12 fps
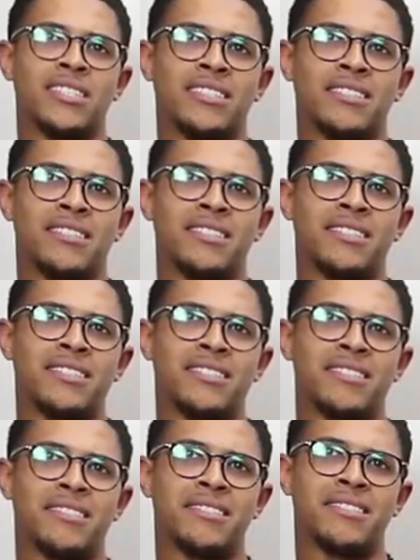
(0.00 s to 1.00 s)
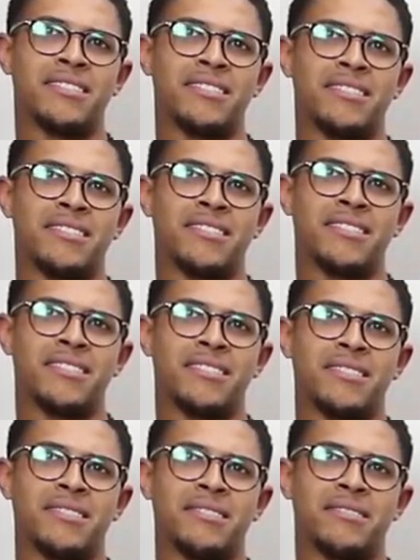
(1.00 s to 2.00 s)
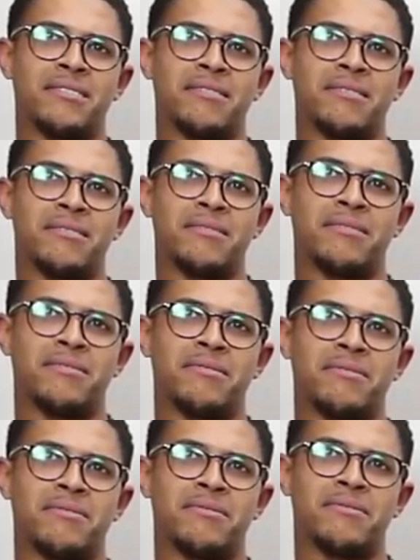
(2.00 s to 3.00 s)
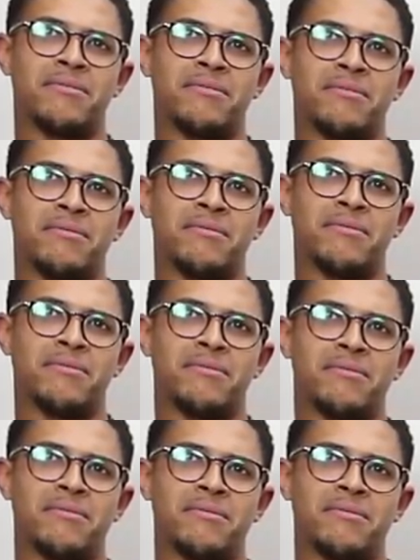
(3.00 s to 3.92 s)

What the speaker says: (silent)